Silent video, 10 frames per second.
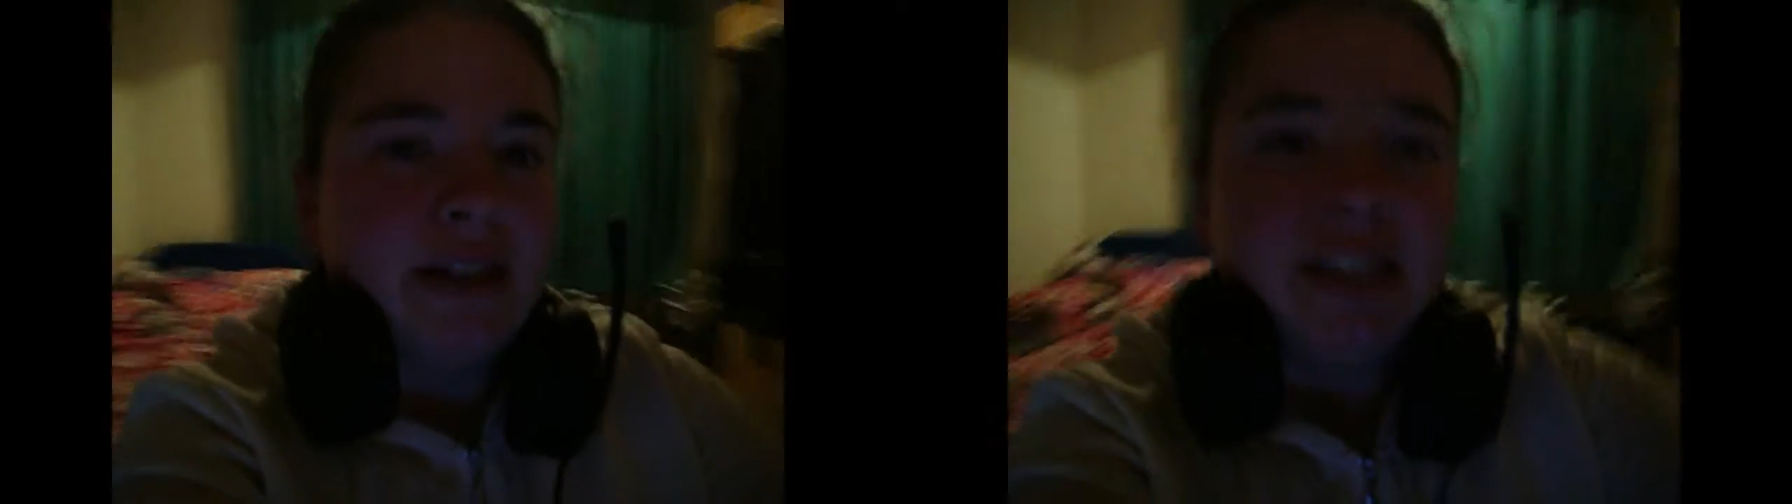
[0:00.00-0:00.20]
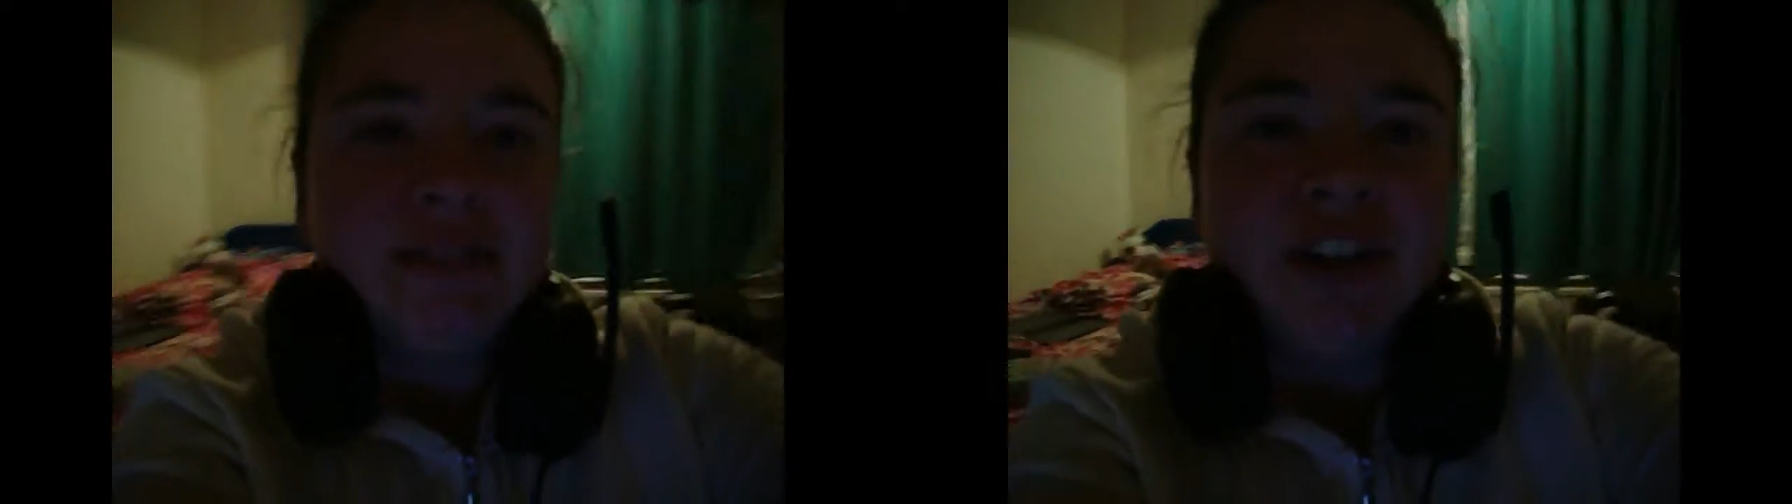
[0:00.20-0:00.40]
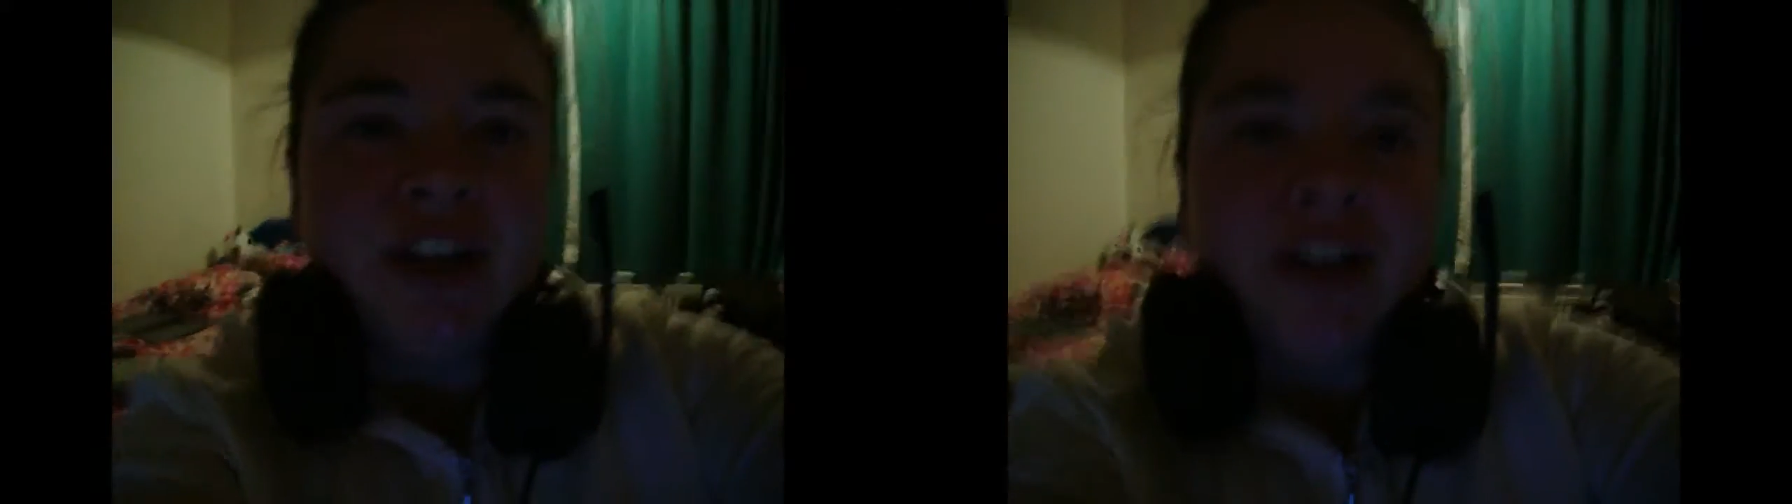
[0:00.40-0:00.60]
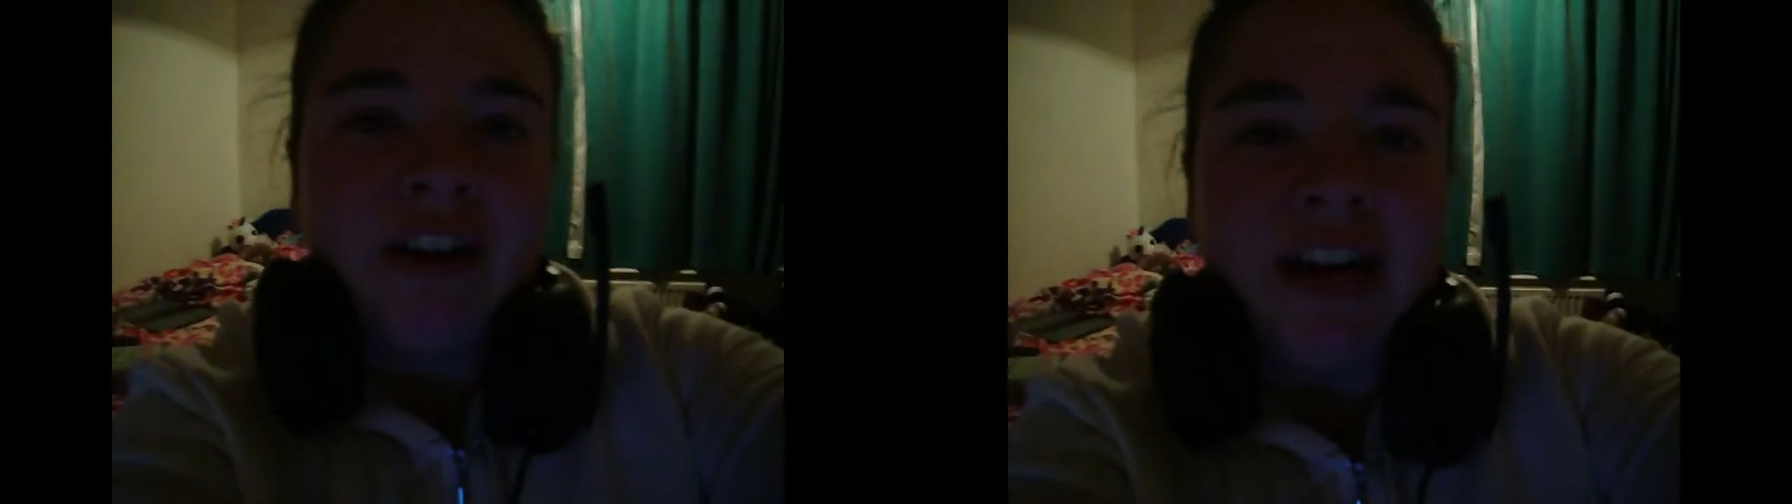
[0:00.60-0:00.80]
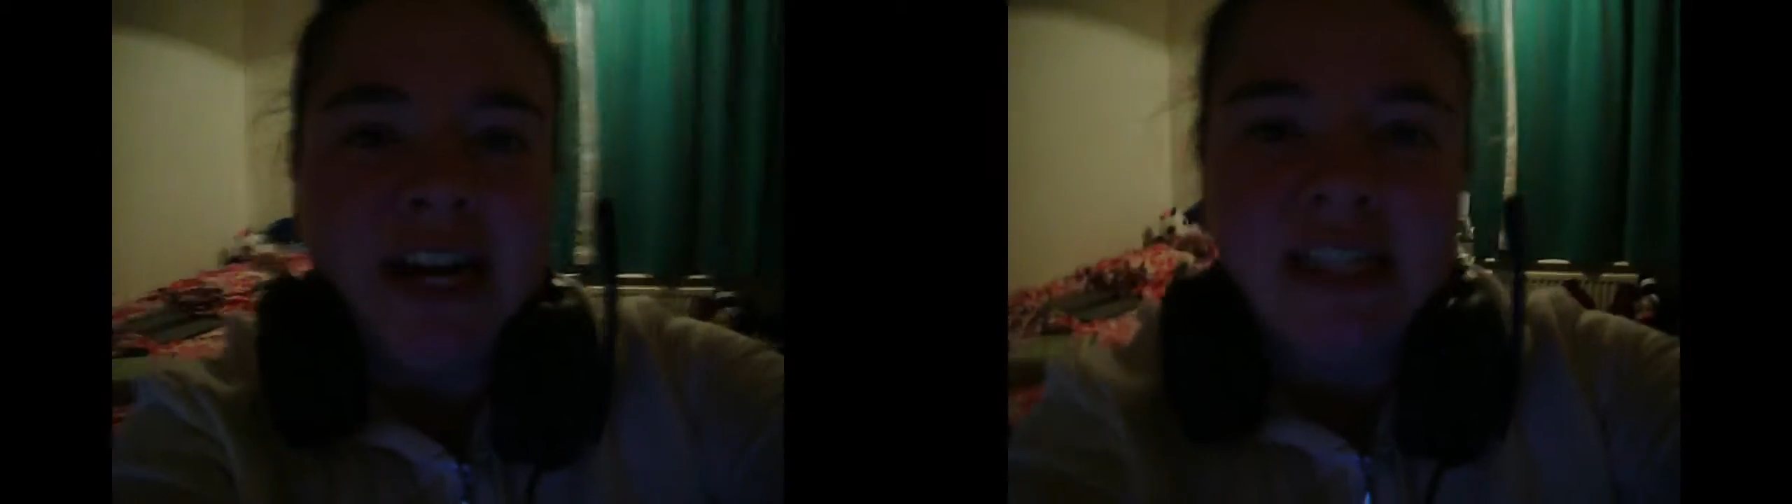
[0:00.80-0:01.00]
this video,
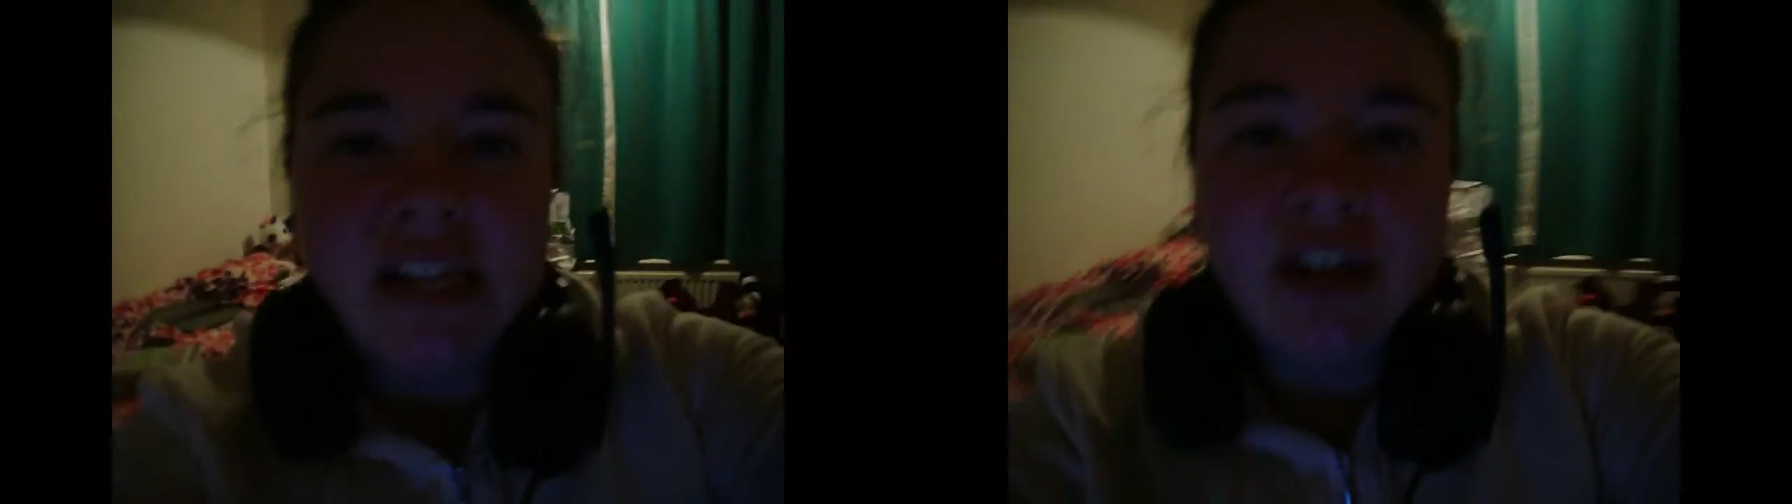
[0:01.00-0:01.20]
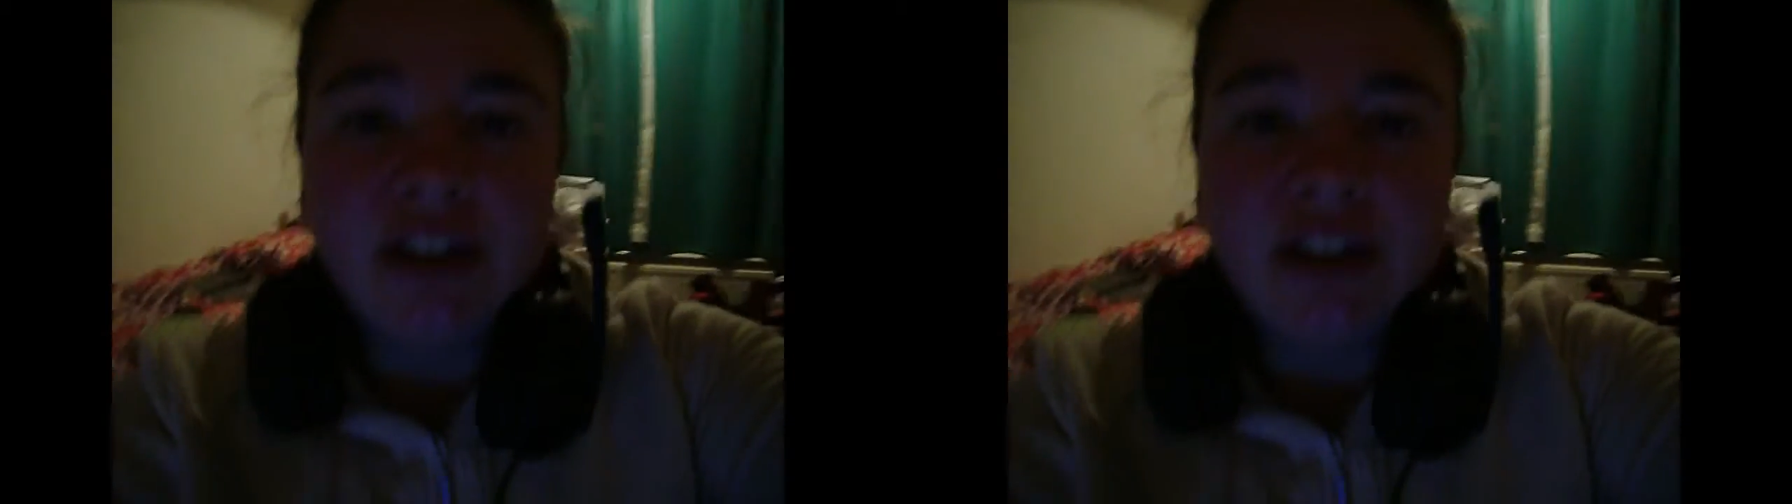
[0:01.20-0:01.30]
guys.